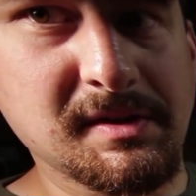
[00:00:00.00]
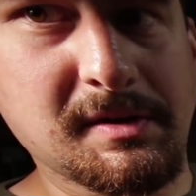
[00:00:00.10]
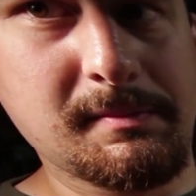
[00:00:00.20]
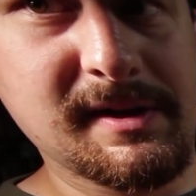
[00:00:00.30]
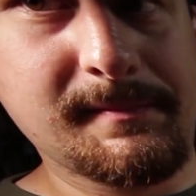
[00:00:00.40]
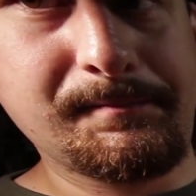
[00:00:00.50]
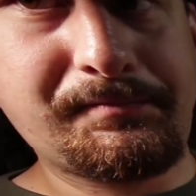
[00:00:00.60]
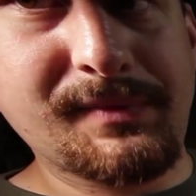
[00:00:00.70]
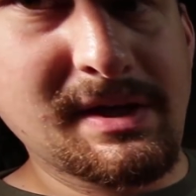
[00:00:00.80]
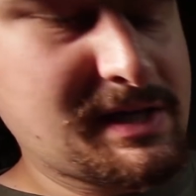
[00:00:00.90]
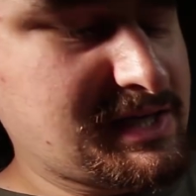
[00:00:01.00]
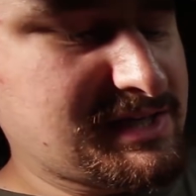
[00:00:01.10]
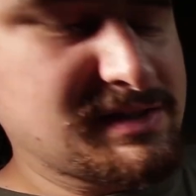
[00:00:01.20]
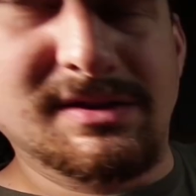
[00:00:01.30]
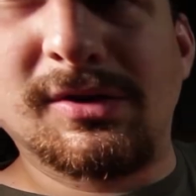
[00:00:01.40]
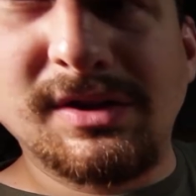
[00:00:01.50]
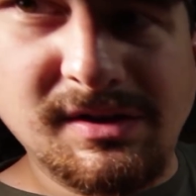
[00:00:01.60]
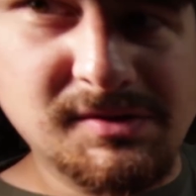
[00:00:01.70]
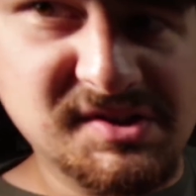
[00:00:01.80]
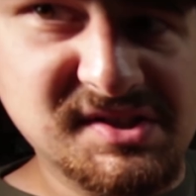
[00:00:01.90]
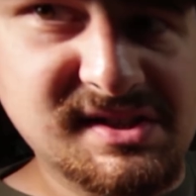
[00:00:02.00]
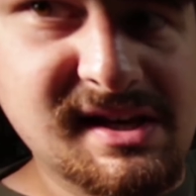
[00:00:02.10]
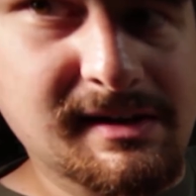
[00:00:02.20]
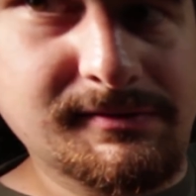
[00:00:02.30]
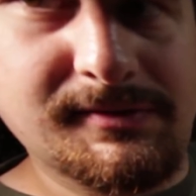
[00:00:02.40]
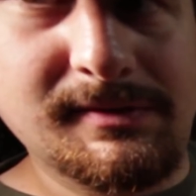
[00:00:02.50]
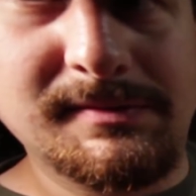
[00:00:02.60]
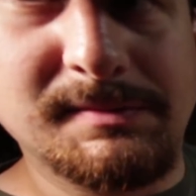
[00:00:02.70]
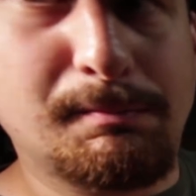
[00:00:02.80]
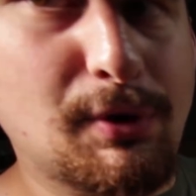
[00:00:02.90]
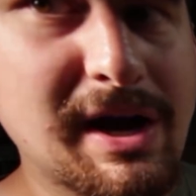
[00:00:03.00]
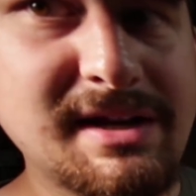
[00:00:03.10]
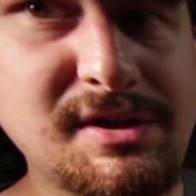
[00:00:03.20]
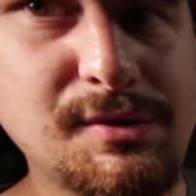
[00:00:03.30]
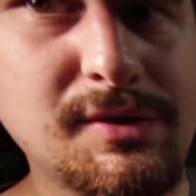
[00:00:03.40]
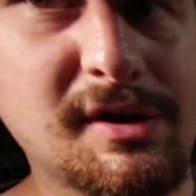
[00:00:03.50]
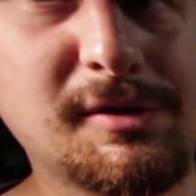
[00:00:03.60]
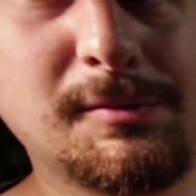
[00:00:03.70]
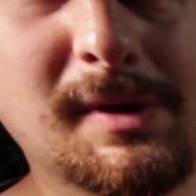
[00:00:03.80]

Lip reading: a little bit. They're a little stiff. Brand new though,